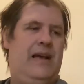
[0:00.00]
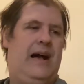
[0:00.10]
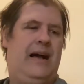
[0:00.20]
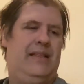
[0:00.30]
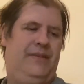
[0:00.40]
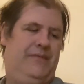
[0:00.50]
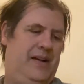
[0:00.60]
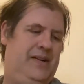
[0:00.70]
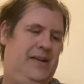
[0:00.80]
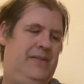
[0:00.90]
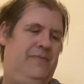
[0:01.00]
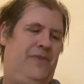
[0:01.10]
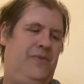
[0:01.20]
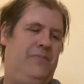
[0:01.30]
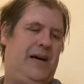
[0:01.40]
I love London,
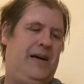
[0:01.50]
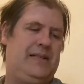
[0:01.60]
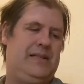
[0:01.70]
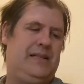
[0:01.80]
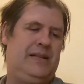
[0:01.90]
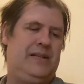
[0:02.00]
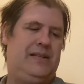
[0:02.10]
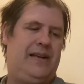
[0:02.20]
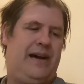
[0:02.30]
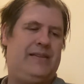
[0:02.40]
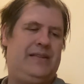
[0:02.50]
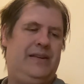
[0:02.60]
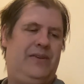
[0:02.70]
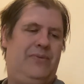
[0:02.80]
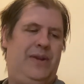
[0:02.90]
phone box, London
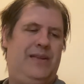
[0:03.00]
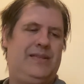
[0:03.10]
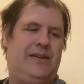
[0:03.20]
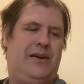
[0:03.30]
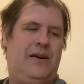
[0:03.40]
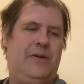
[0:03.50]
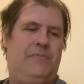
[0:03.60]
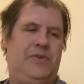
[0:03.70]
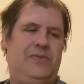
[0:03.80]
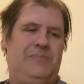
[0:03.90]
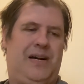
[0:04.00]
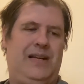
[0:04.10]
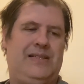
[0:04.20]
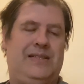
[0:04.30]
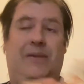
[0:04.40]
taxi, Queen's Guard, post
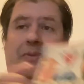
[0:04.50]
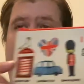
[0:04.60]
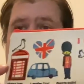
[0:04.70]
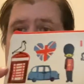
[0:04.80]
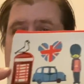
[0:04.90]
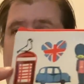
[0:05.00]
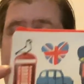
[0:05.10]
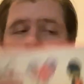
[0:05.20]
box, double decker.